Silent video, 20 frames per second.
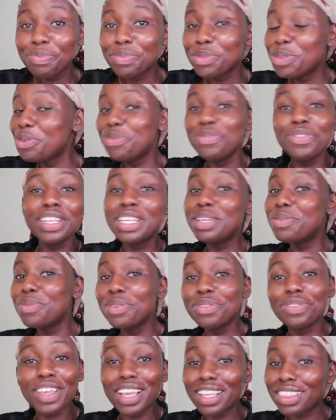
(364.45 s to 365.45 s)
You really
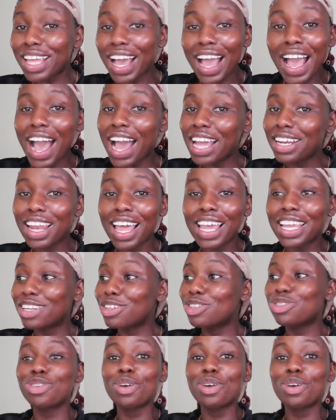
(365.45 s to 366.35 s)
would think that I had like